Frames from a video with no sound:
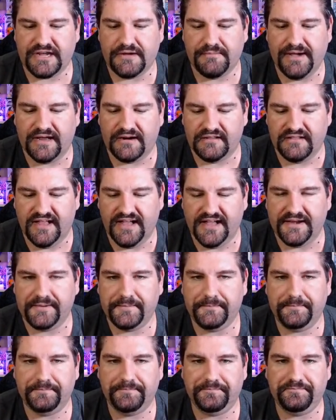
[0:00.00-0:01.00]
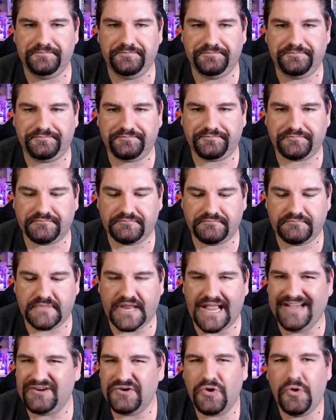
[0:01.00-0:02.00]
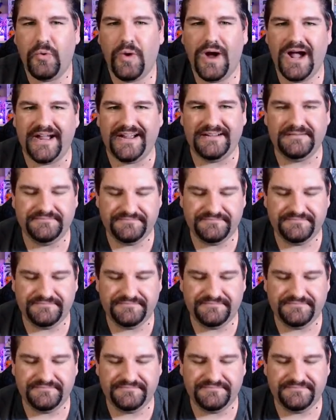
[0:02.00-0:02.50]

about a lot. I don't know why.